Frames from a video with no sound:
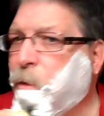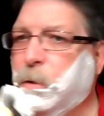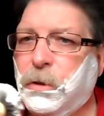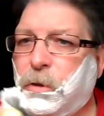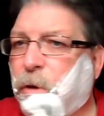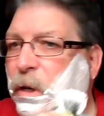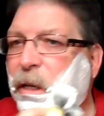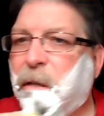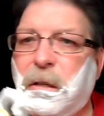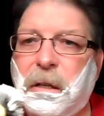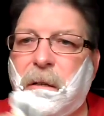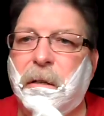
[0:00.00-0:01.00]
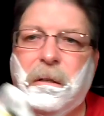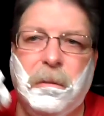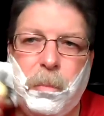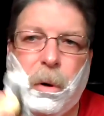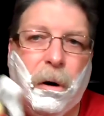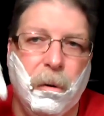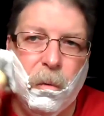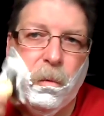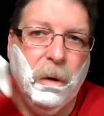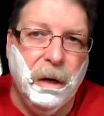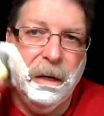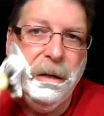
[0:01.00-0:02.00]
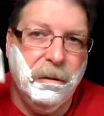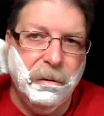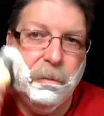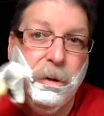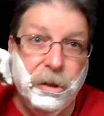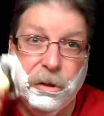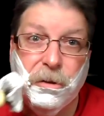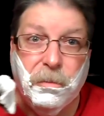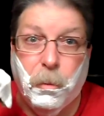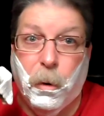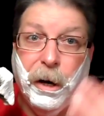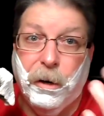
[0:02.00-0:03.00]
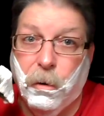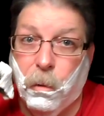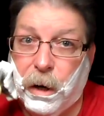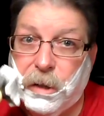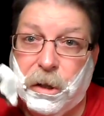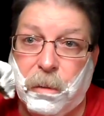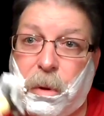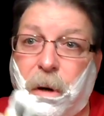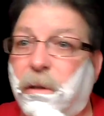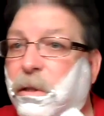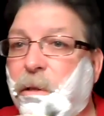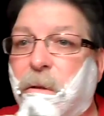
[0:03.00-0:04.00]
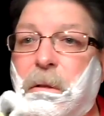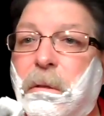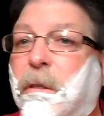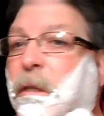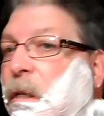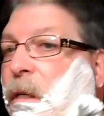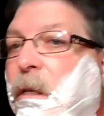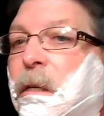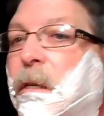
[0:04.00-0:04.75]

I hope you enjoyed part 1, which is why you're watching part 2.